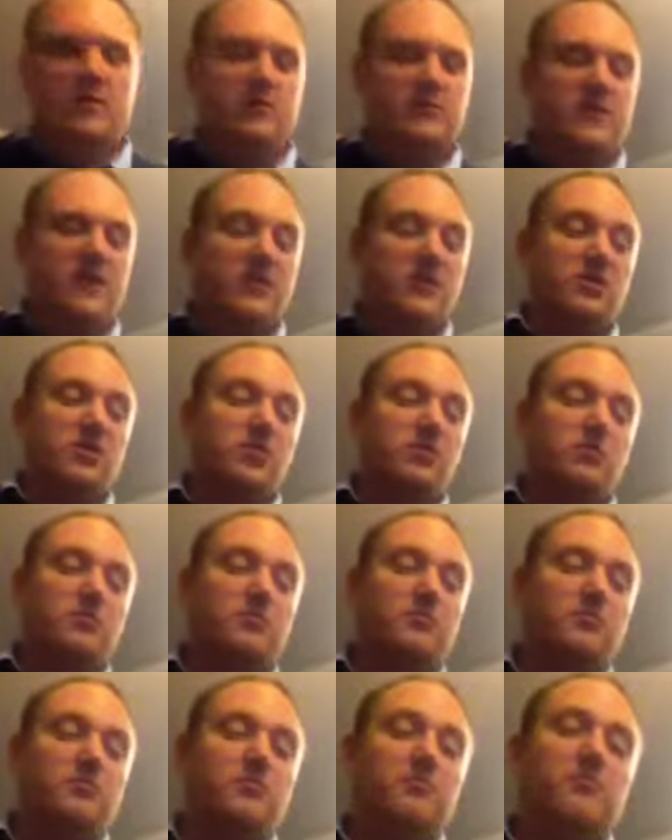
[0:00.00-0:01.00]
Then you do
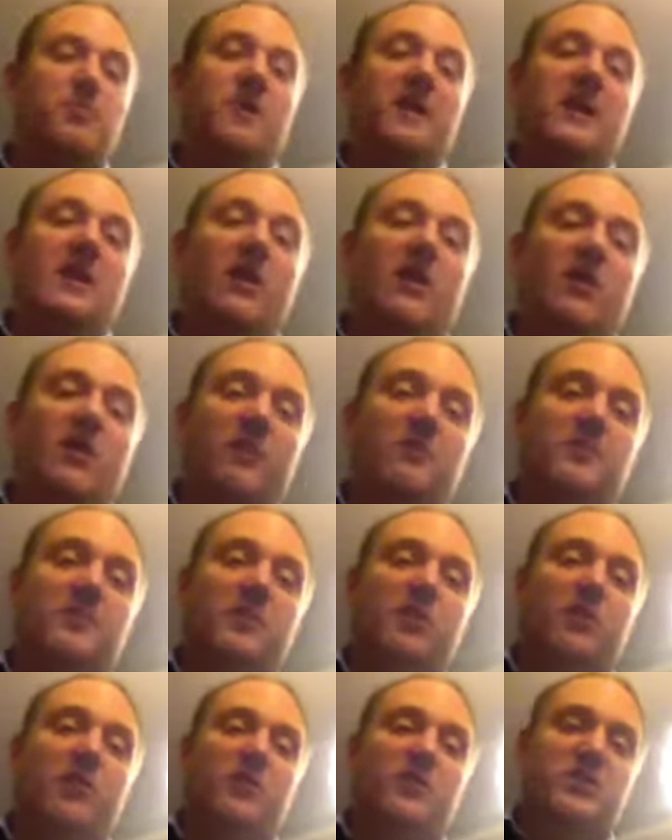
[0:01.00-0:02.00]
B
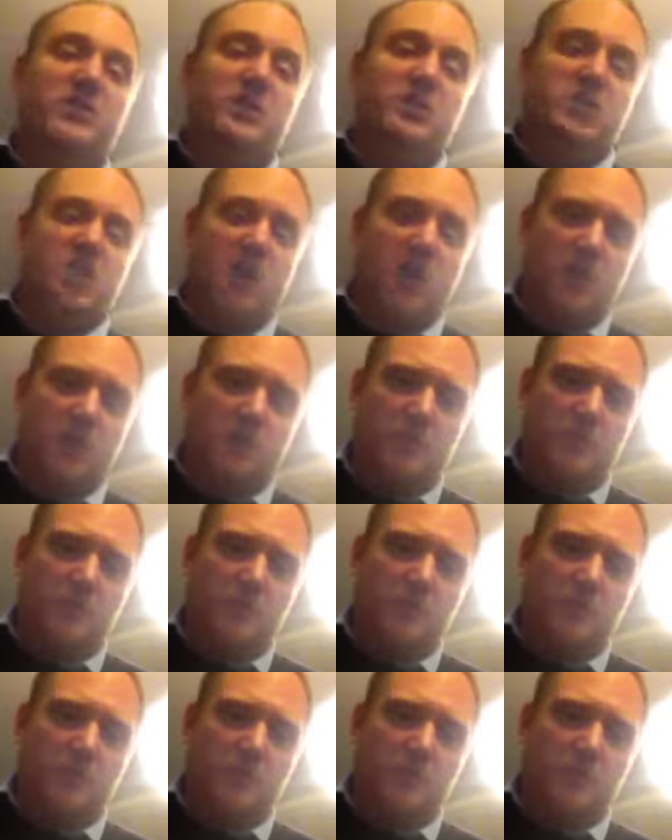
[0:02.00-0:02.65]
over D sharp,